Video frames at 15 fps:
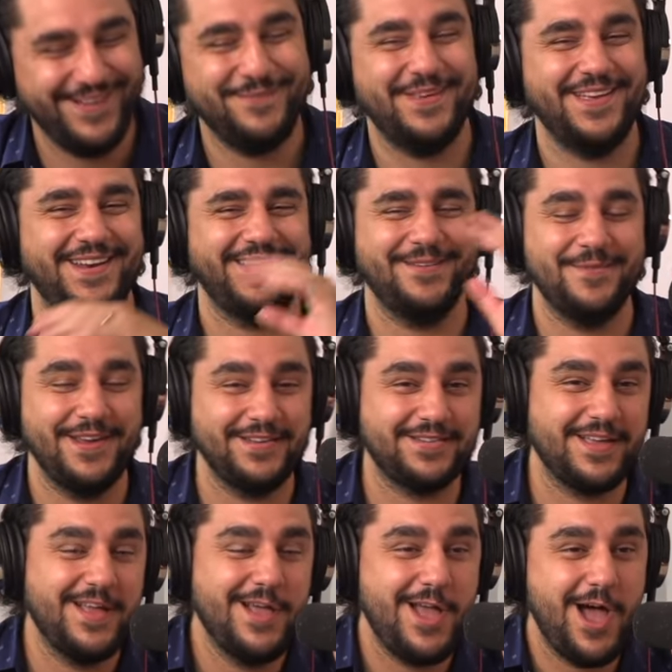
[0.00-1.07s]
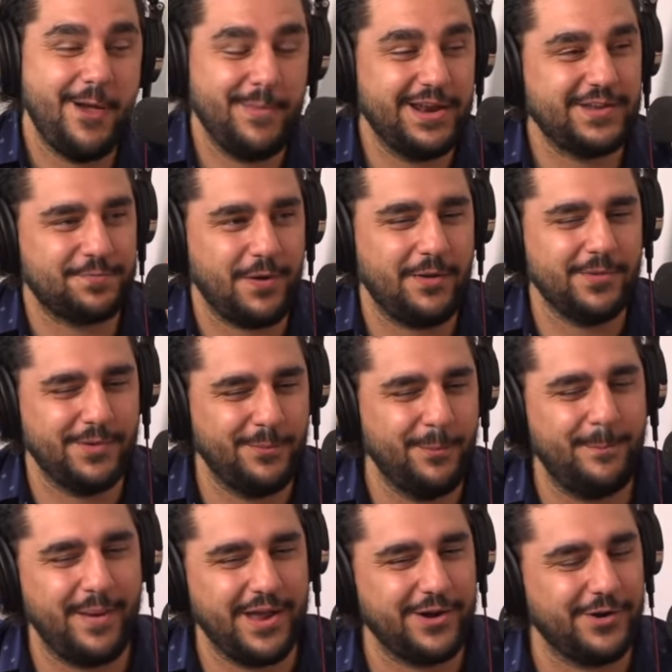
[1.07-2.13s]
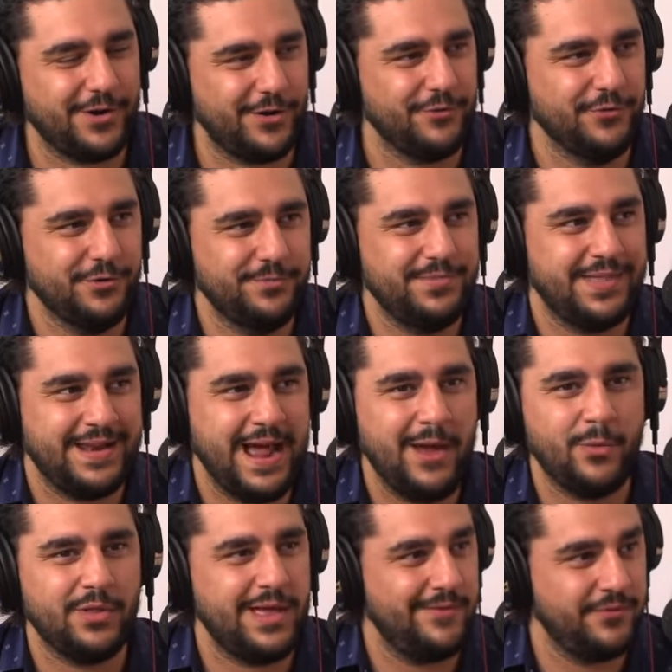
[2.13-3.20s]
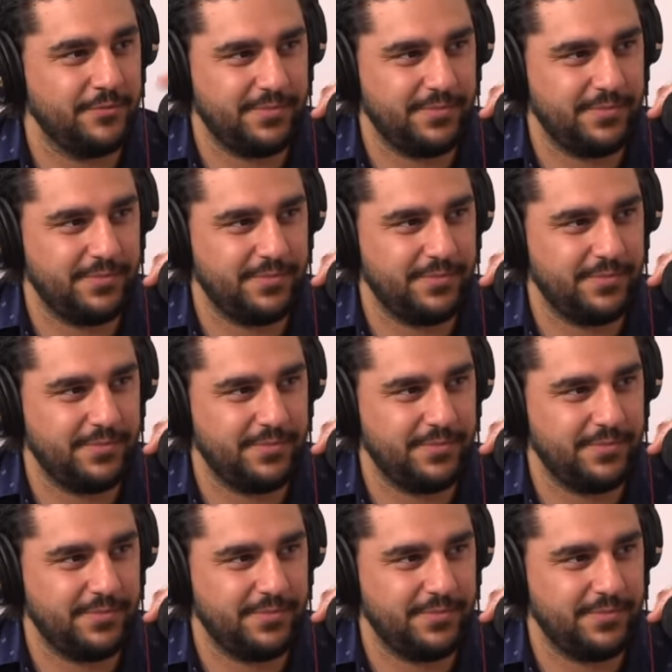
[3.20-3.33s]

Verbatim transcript: I'm kidding. Ahmed is Ahmed is probably better groomed than I will ever